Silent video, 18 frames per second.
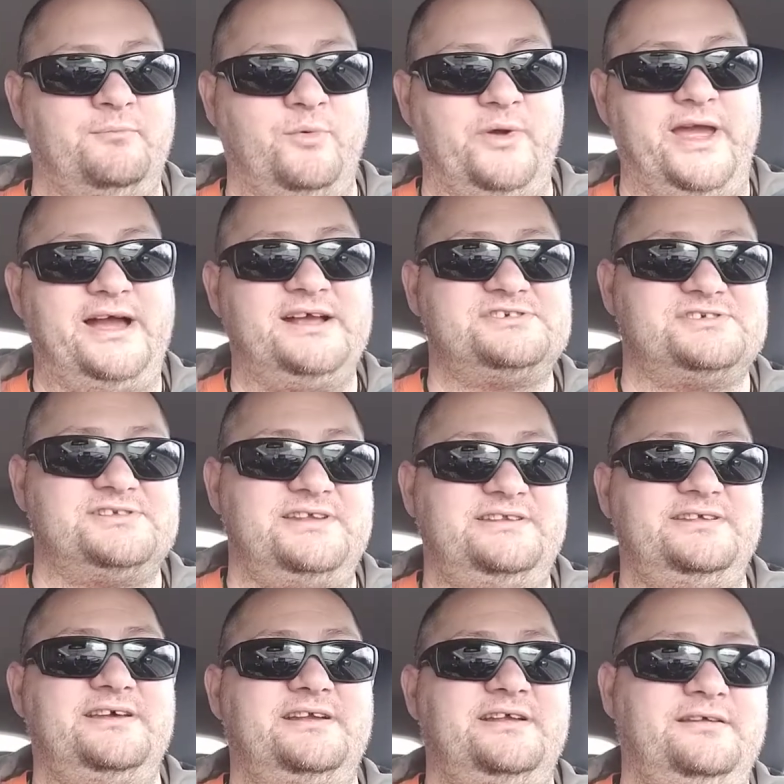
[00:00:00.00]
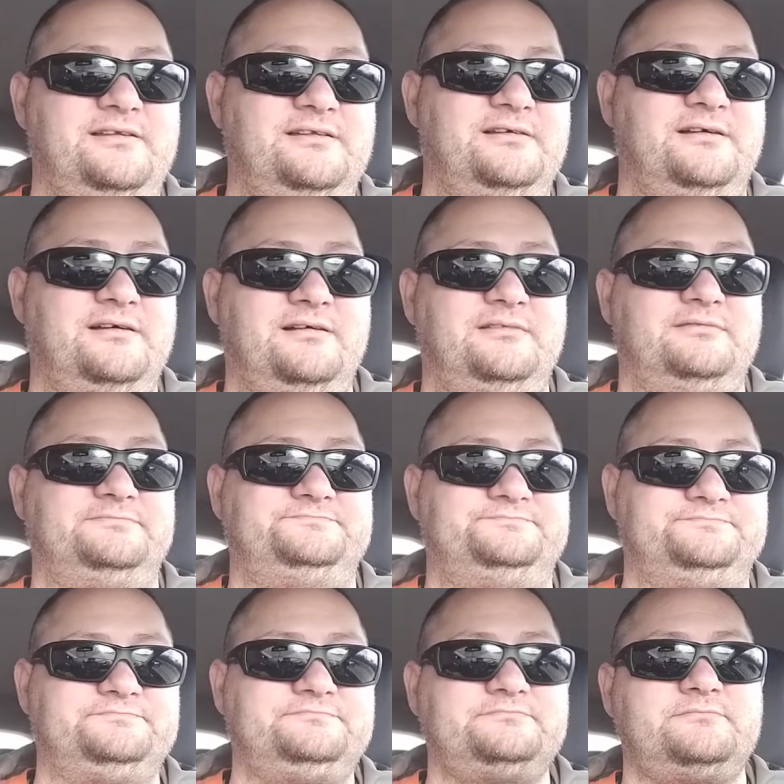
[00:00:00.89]
We actually did it
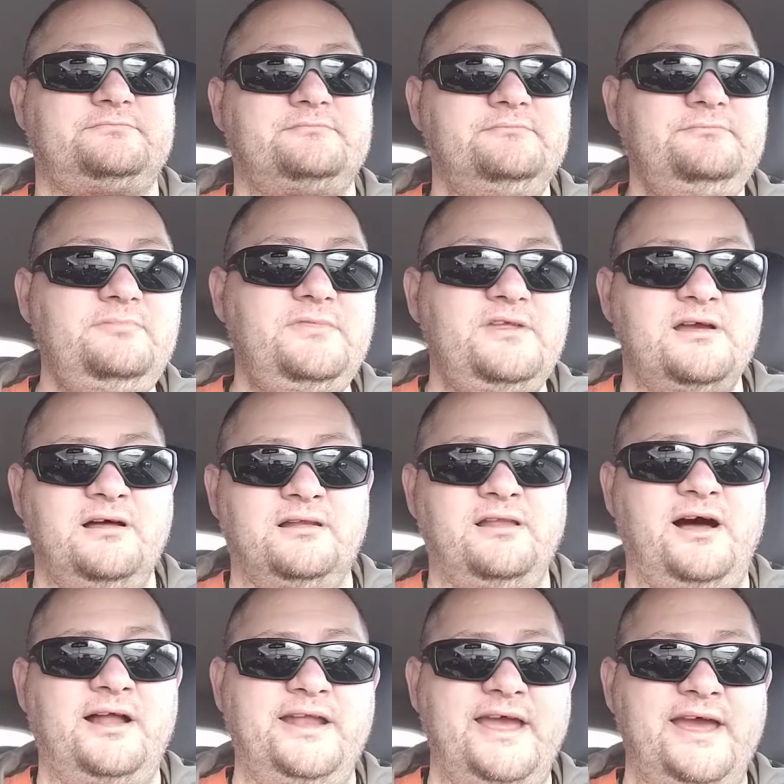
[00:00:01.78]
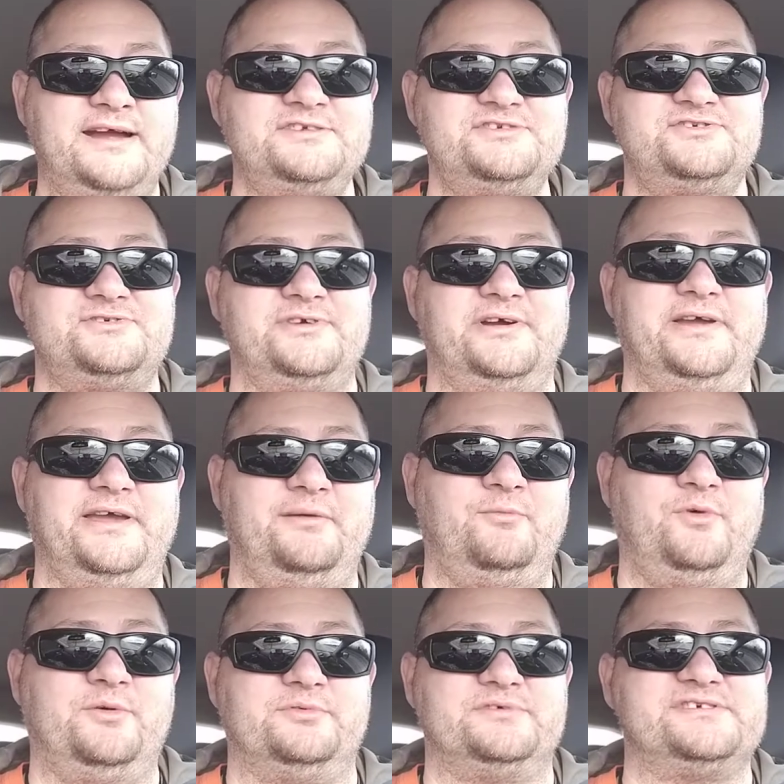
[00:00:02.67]
a lot extra,
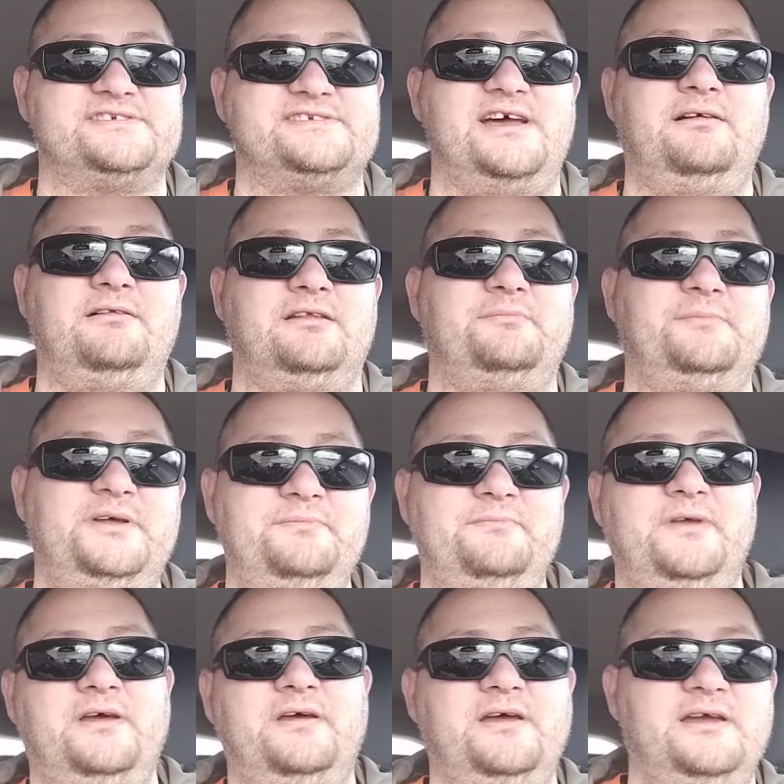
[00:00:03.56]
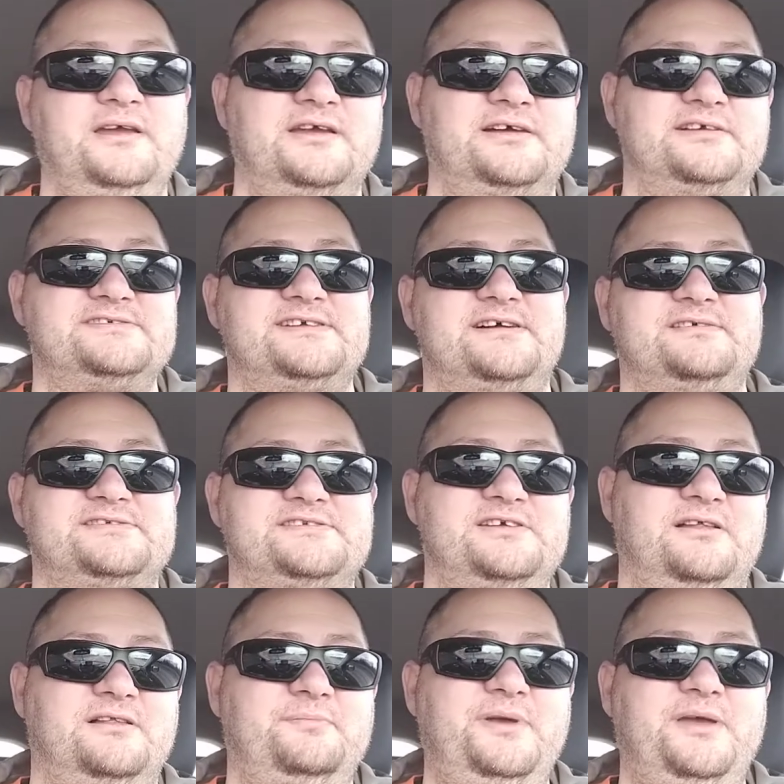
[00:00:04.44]
and we were selling it because I was
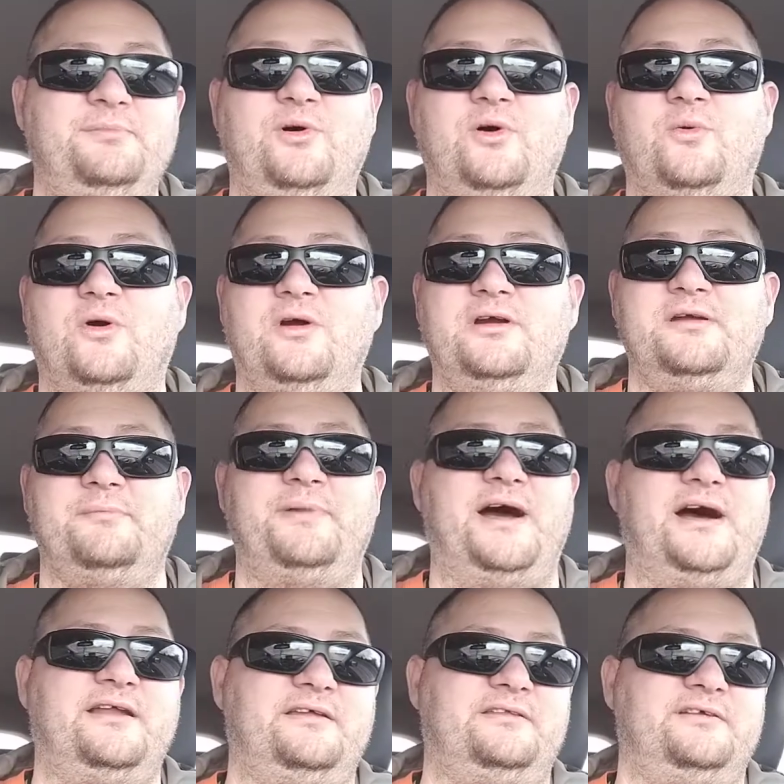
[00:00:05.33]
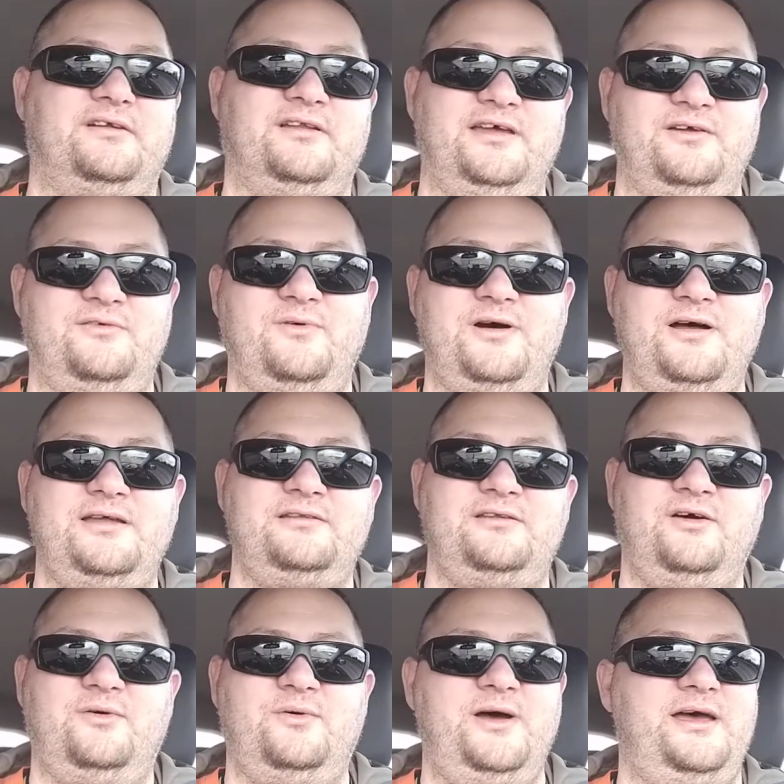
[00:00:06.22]
telling people at work about it, and they're like, "What?
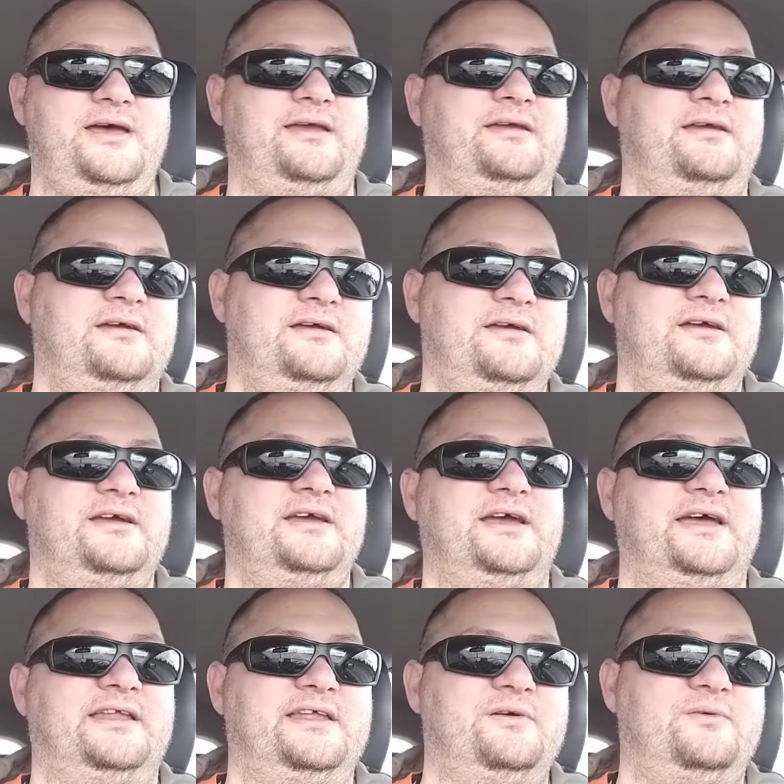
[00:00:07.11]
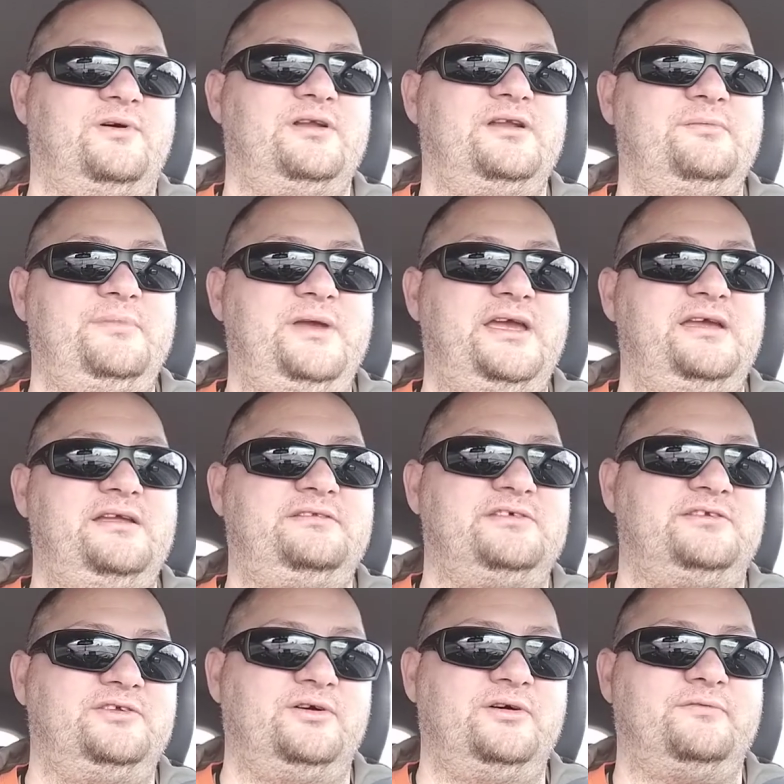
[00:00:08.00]
No way!" And they wanted me
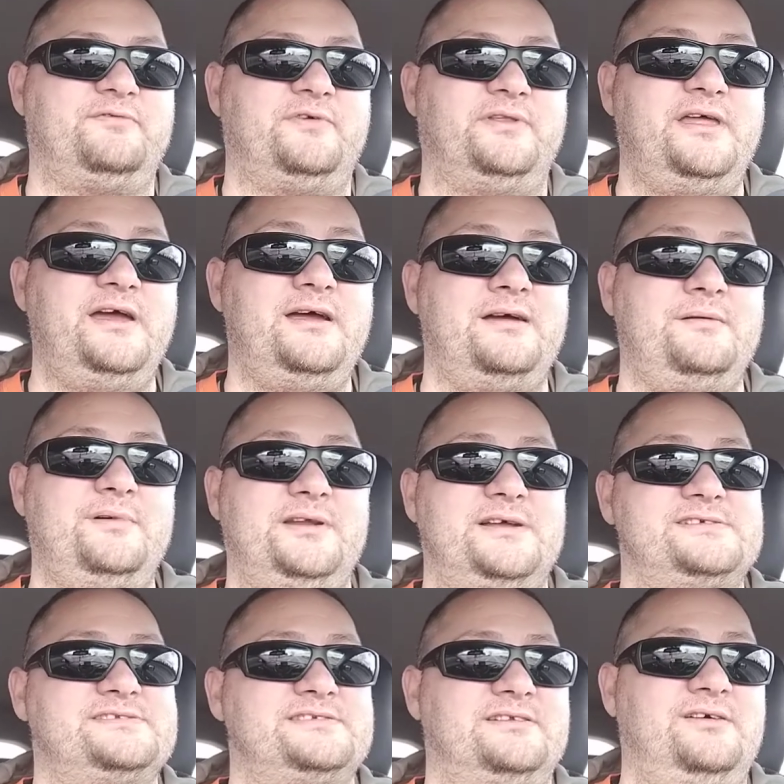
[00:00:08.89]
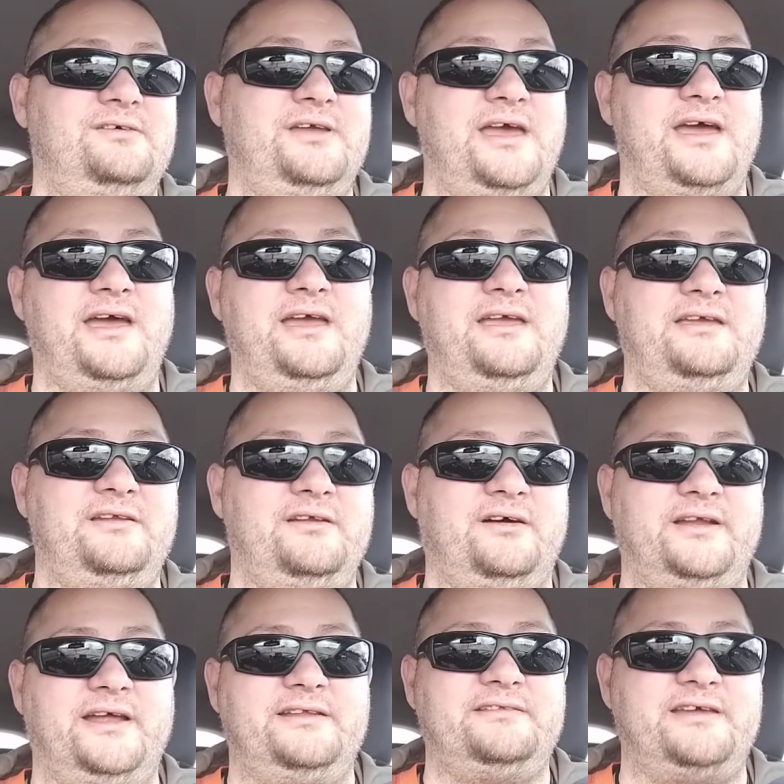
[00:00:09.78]
to do it for them, and I said, "Okay," and
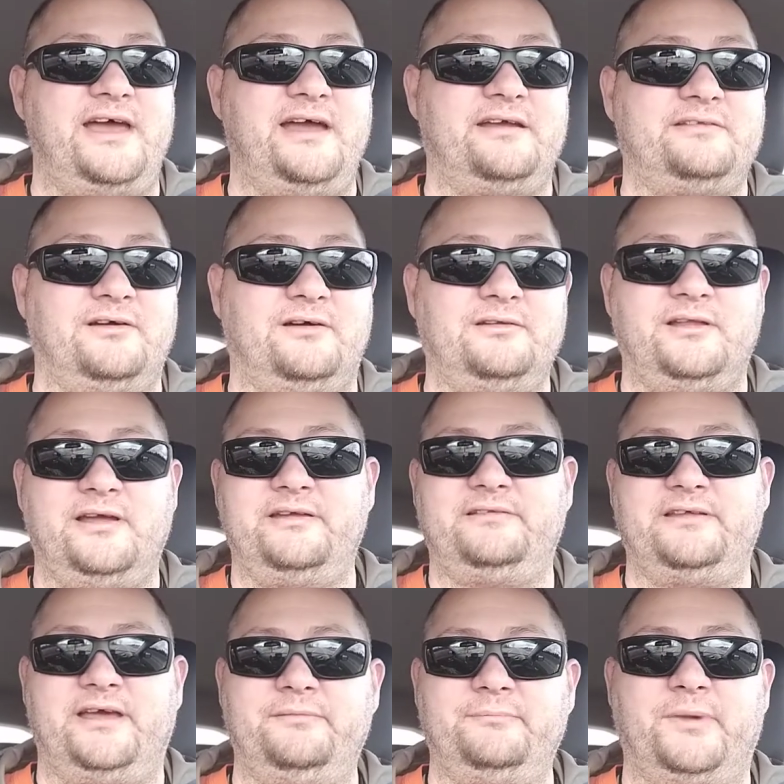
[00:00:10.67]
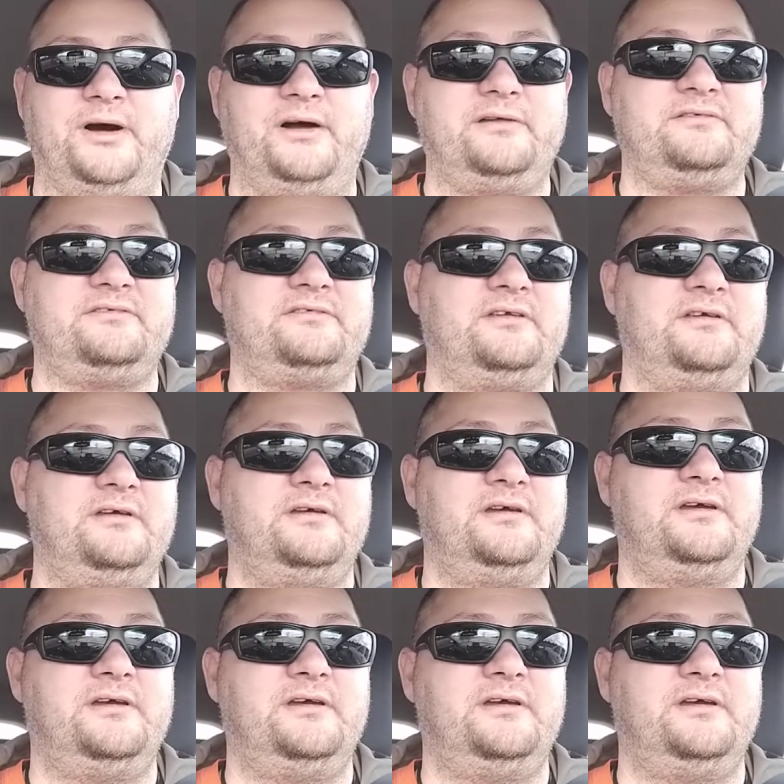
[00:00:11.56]
I tacked on like $10,